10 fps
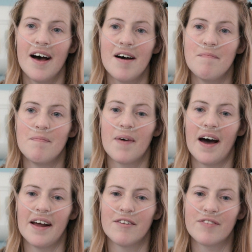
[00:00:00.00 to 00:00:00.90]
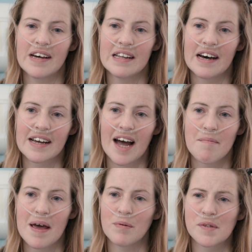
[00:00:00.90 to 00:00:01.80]
and I feel like
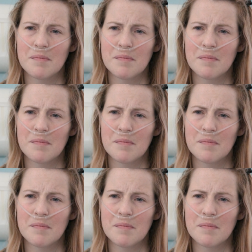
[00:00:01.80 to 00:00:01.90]
I'm able